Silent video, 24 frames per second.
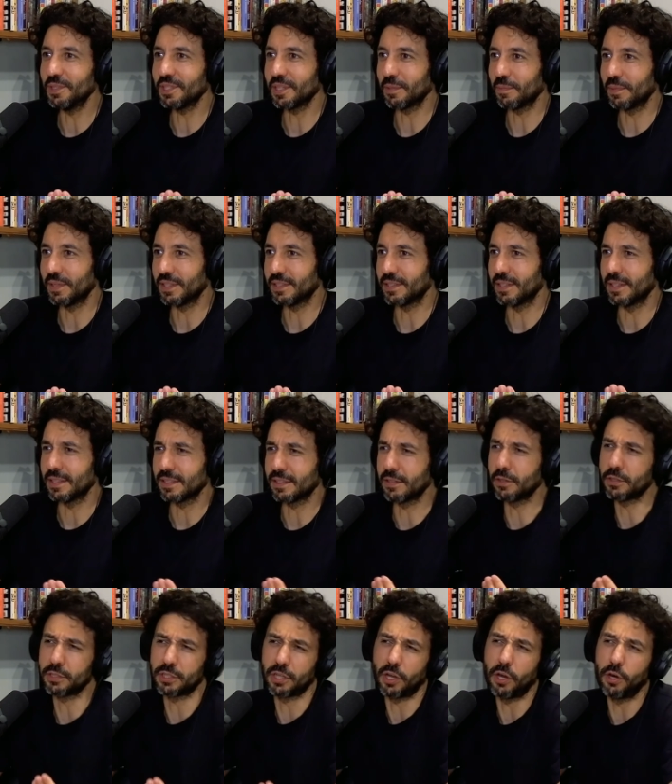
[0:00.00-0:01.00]
music business
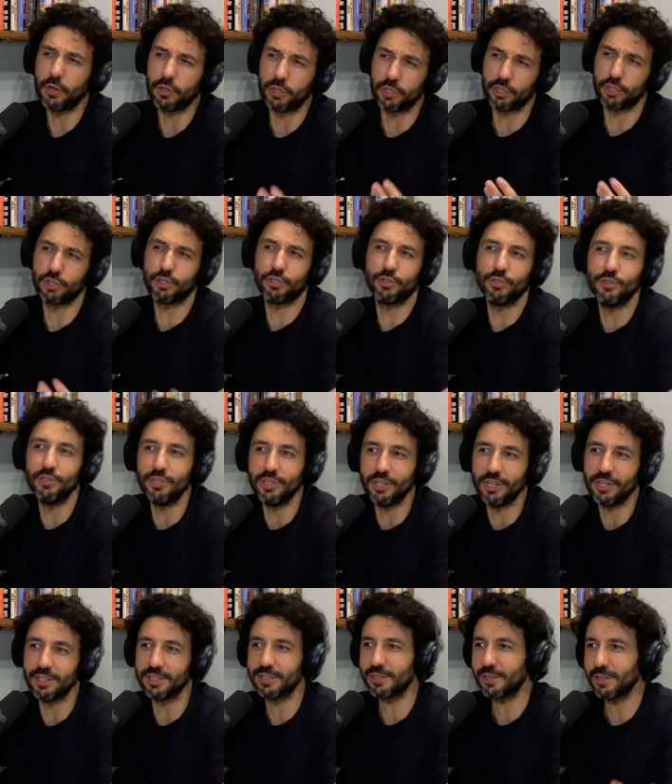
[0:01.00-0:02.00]
and I was like, oh, the
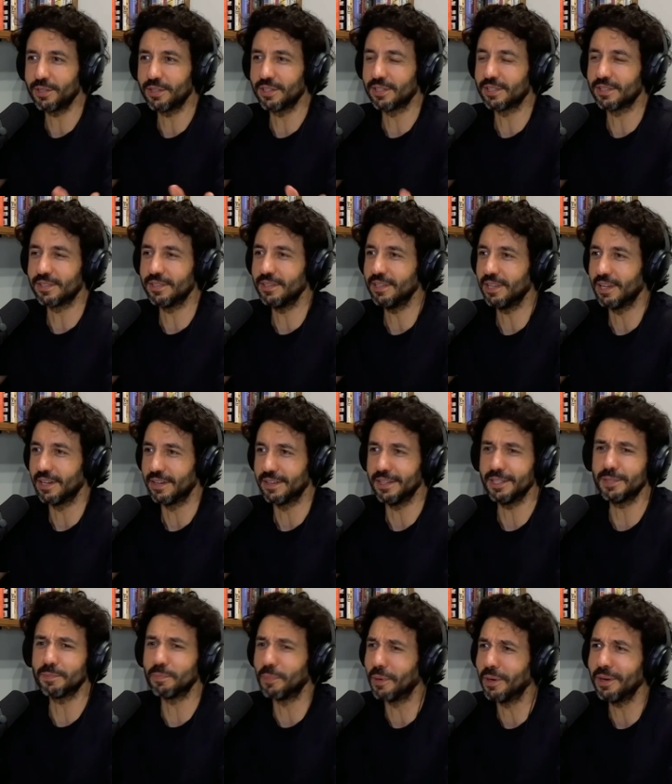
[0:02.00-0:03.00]
studio, let's go to the studio.
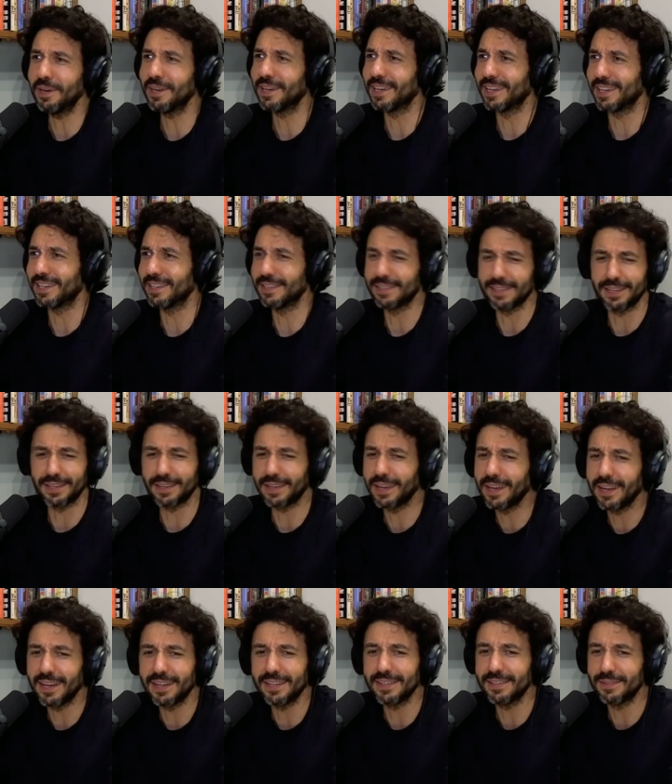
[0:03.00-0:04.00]
And it's boring. You're like,
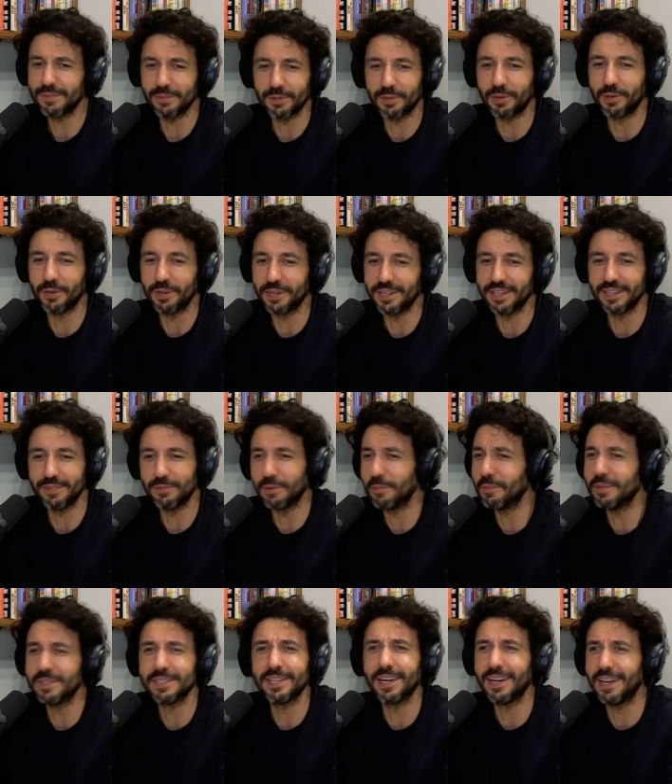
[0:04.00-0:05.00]
yeah, record it
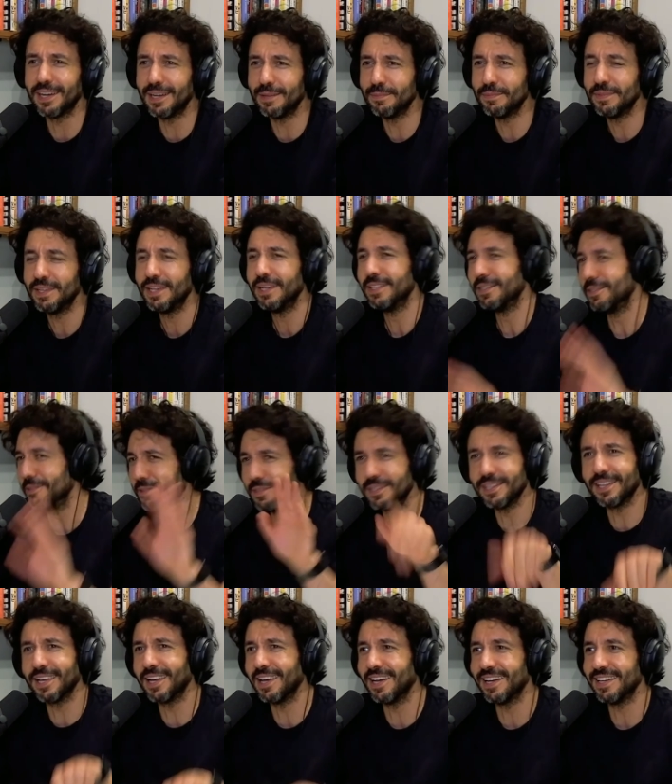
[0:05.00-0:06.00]
one more time, do it
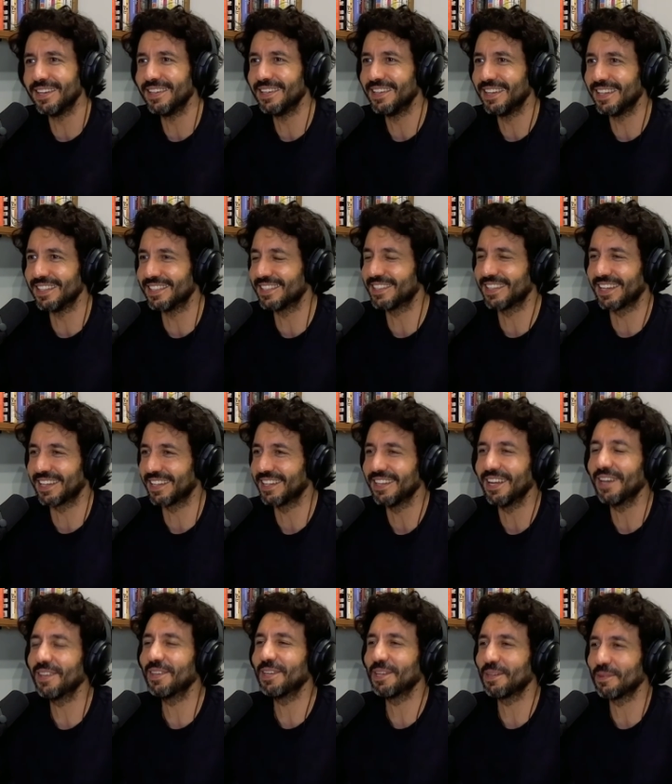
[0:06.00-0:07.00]
again. It's like
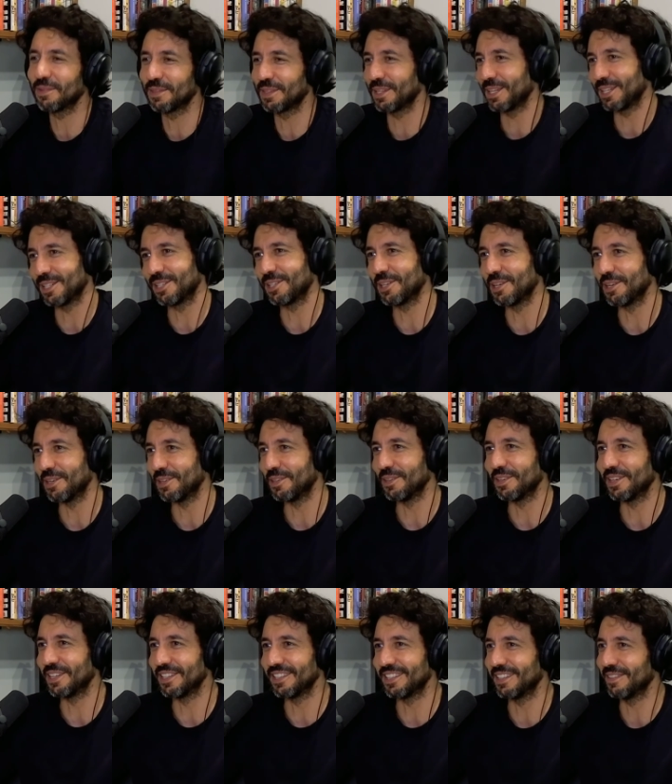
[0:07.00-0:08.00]
nothing what they
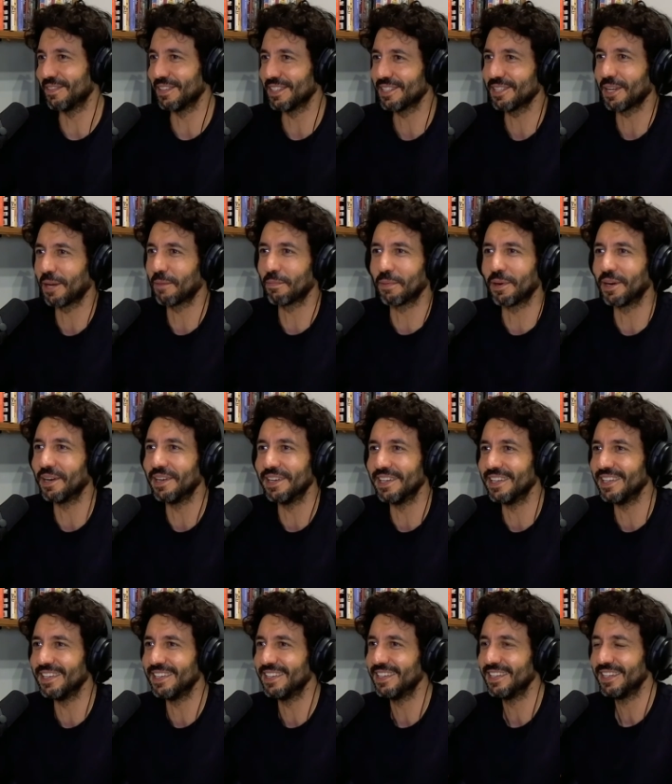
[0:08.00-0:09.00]
show on TV. It's not a
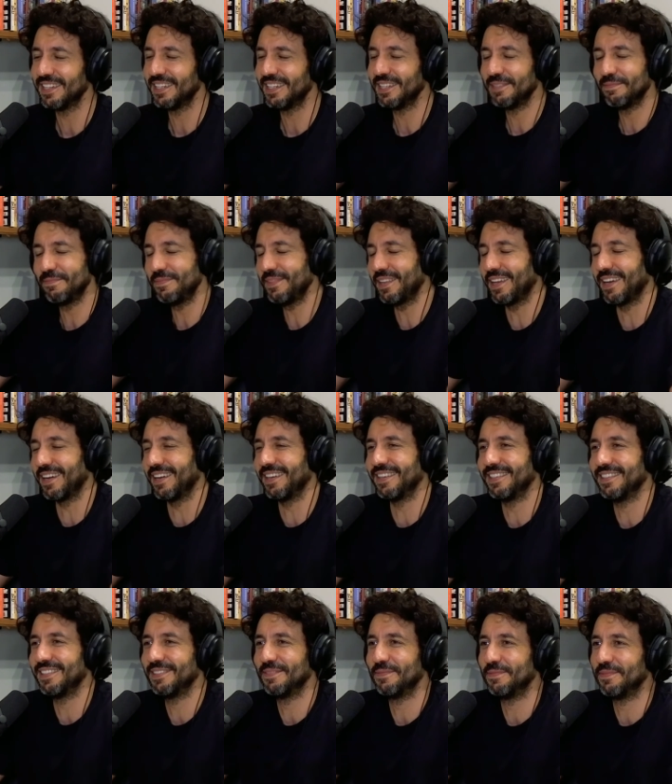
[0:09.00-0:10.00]
party. Oh, really? So you no. guys
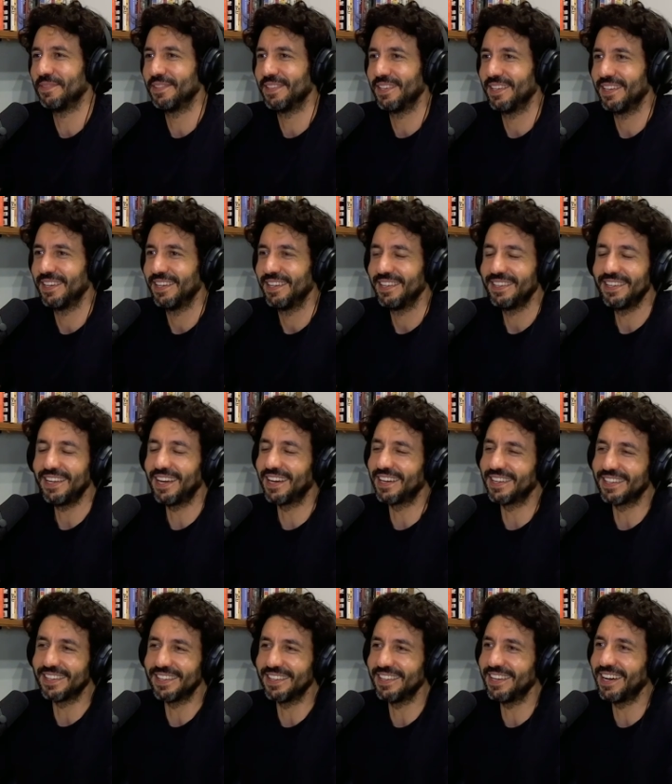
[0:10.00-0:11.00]
don't do that?
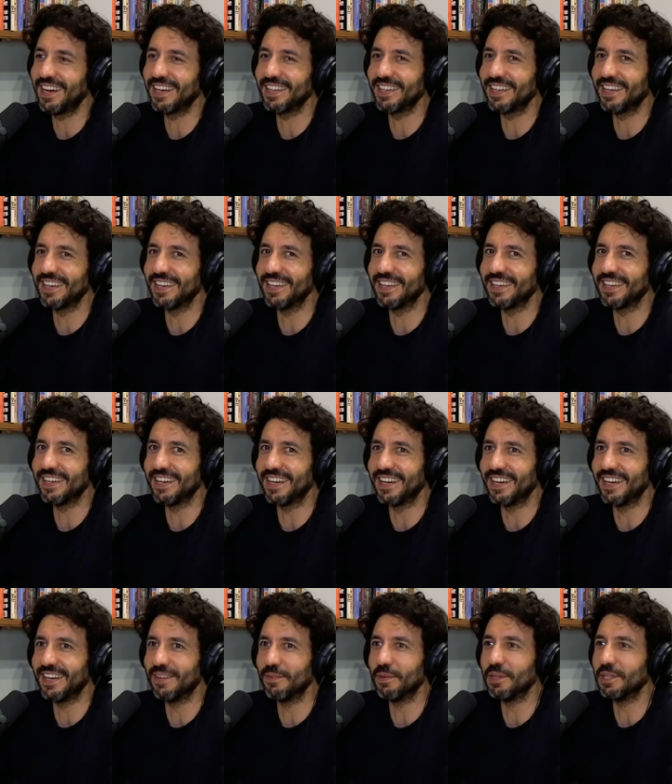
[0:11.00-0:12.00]
Not, not like
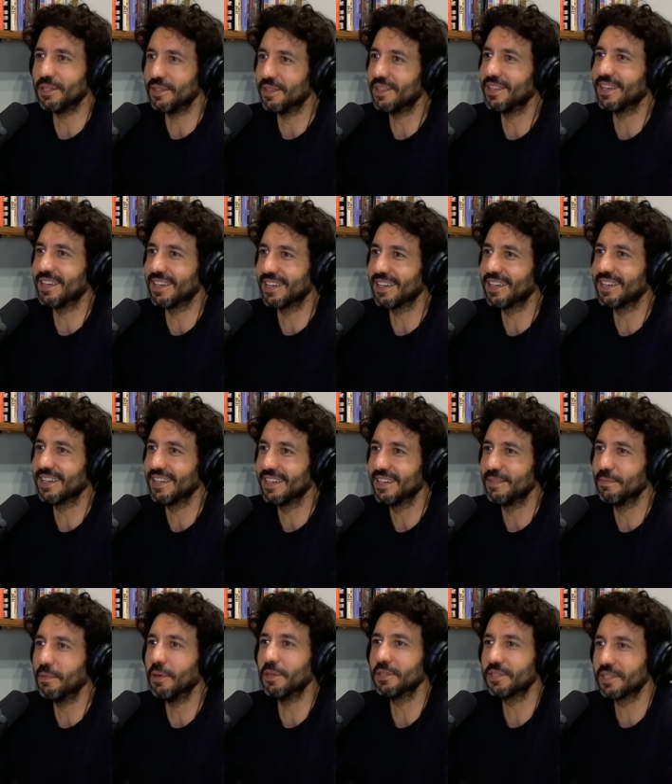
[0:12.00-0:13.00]
uh, what you'd think.
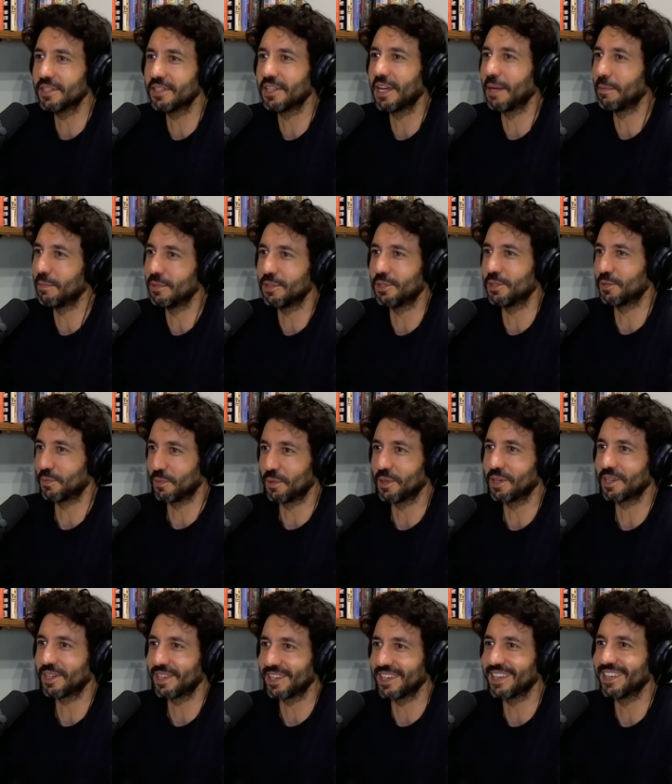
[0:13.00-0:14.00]
Most of the time, it's just
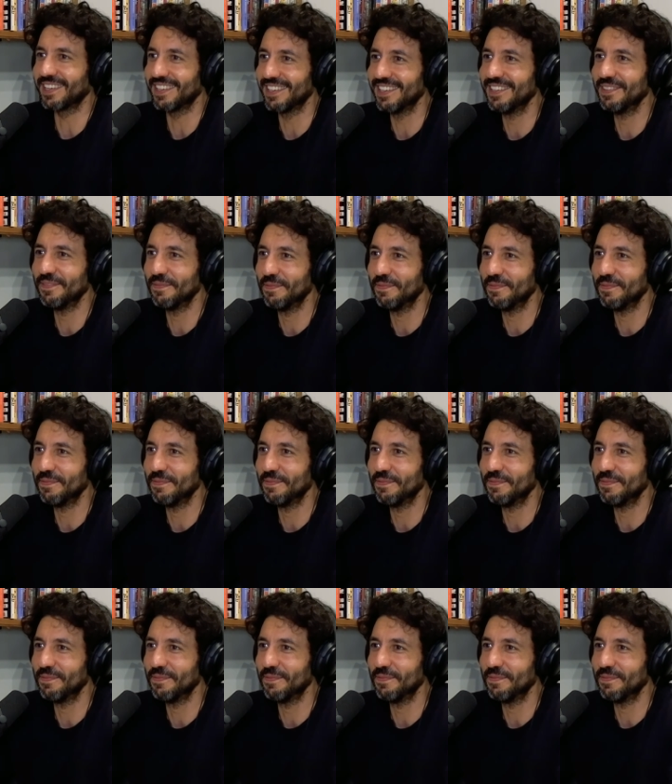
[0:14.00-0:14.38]
working.